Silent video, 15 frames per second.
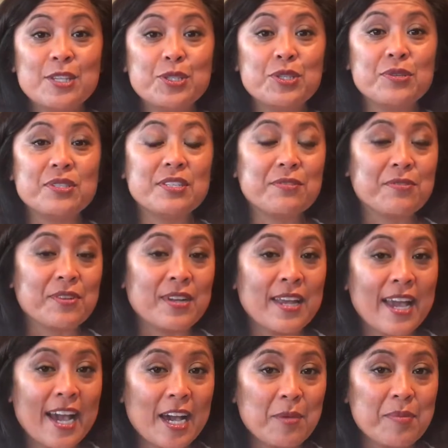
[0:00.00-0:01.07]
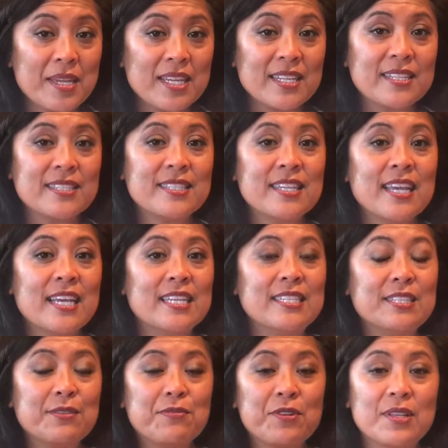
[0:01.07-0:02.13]
So different habits,
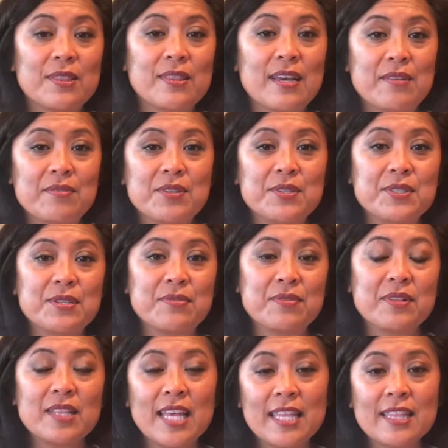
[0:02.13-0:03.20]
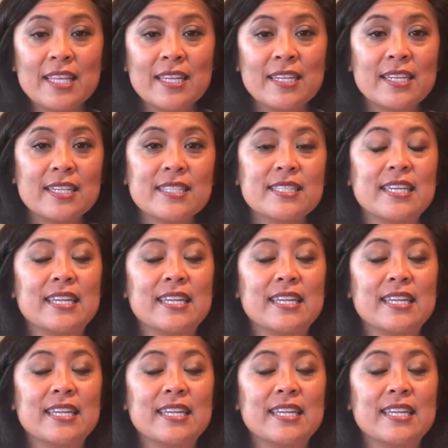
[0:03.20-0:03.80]
different levels of cleanliness,